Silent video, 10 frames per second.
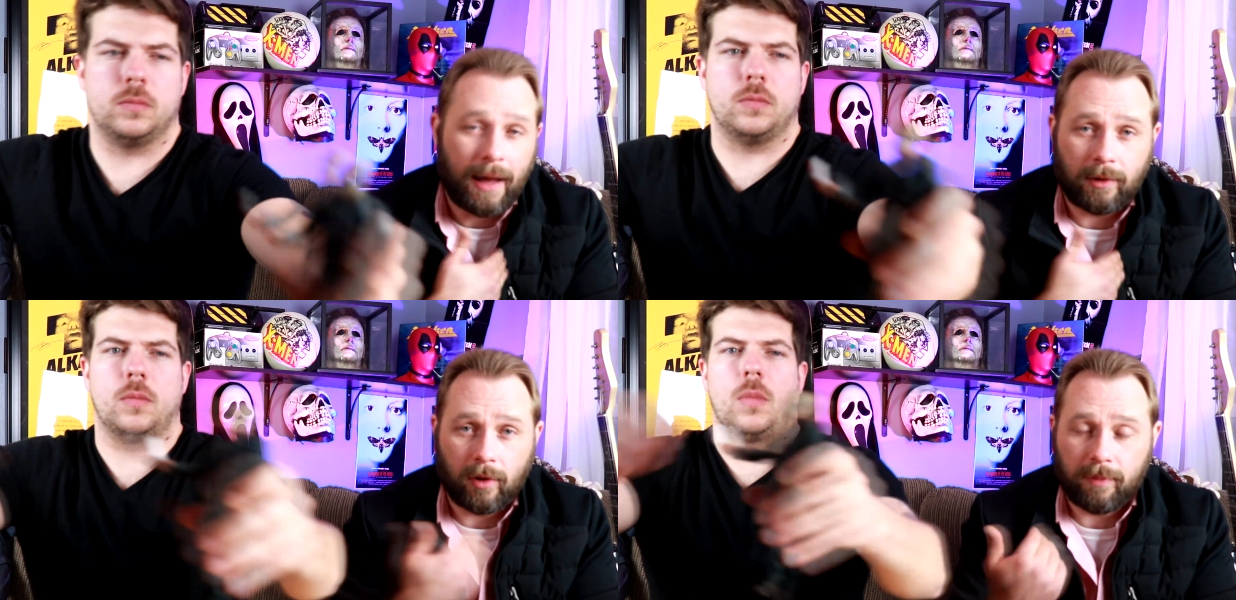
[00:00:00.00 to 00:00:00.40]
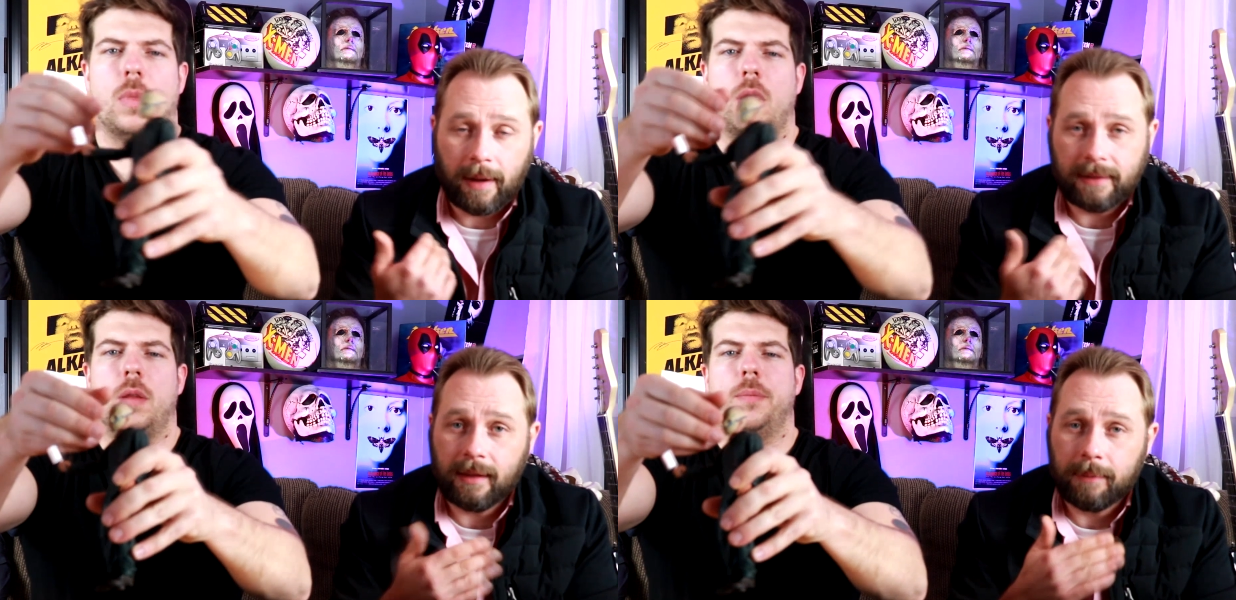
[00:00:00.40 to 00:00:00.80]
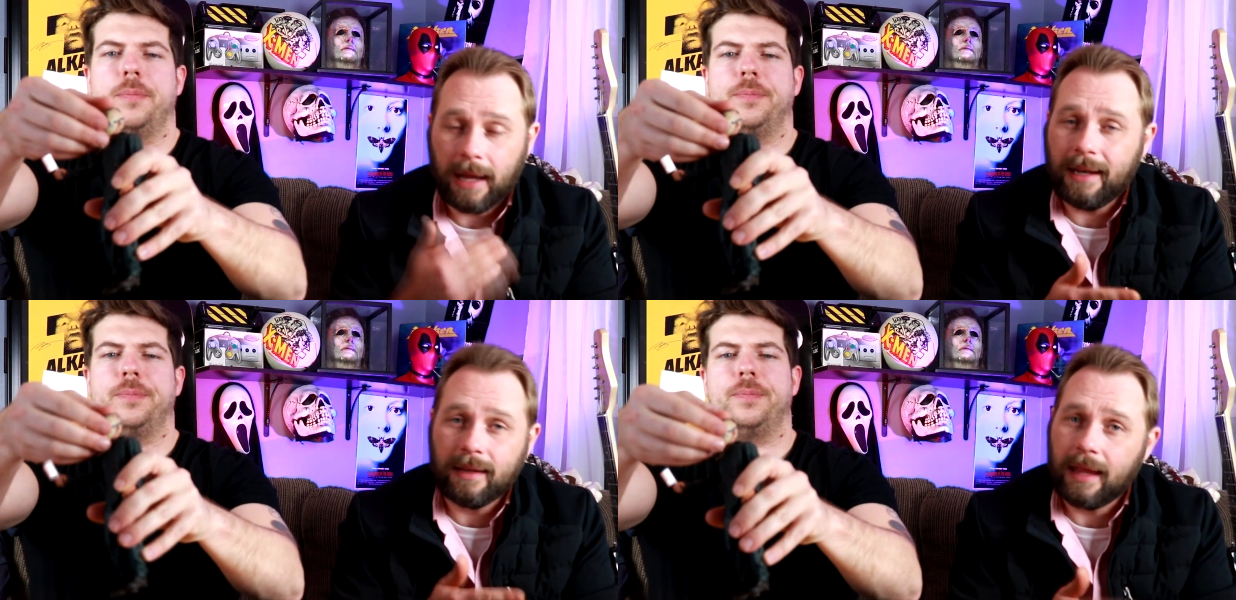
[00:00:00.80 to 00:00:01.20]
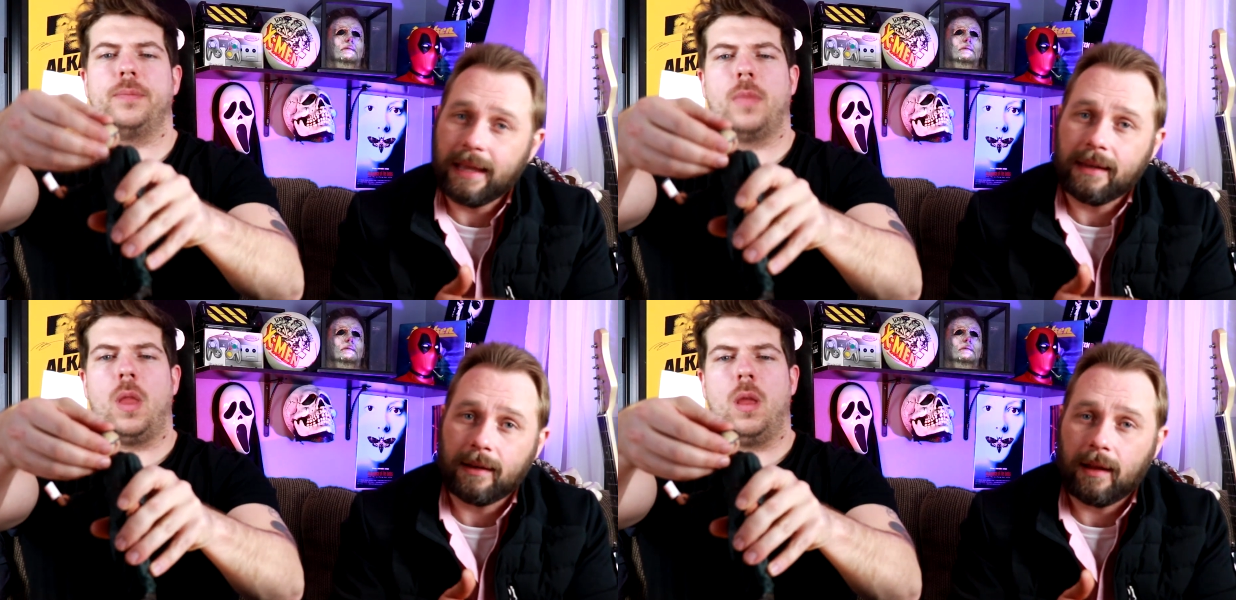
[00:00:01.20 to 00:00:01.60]
Speaker 1: well, I don't know if Mike did, but I didn't
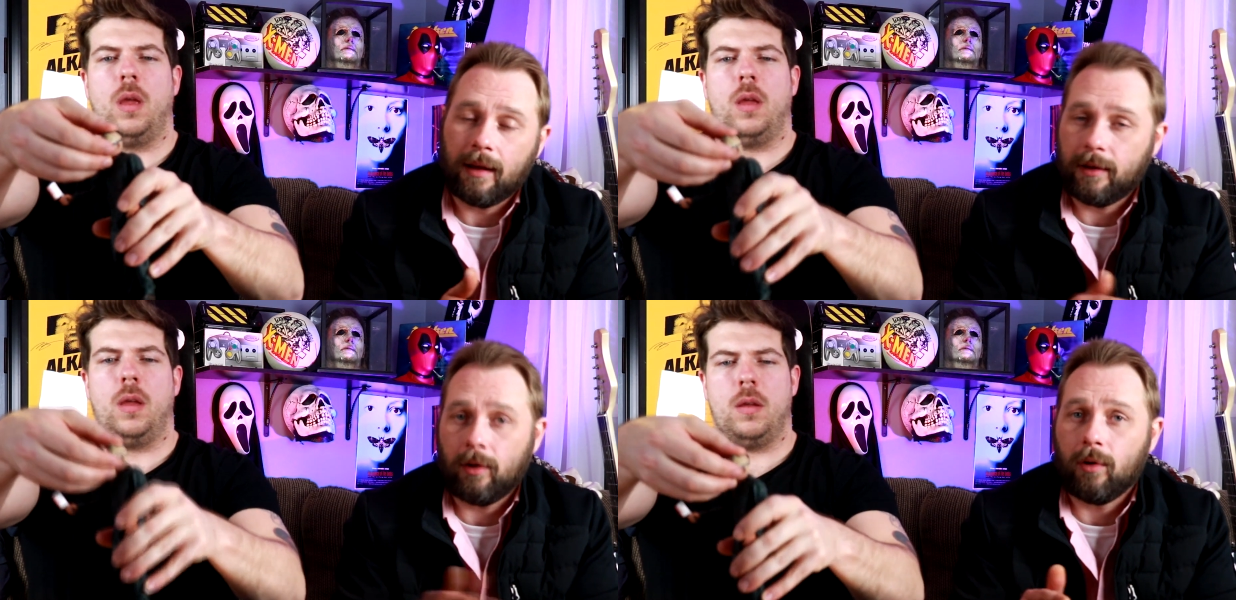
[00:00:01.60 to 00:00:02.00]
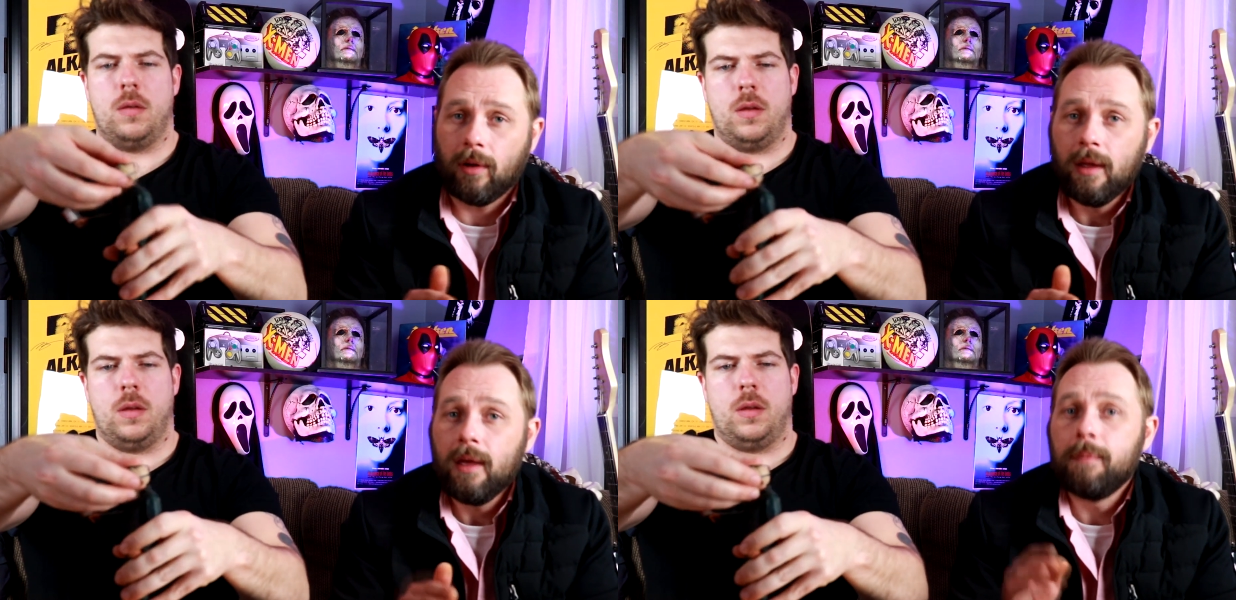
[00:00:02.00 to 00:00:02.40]
like it at all.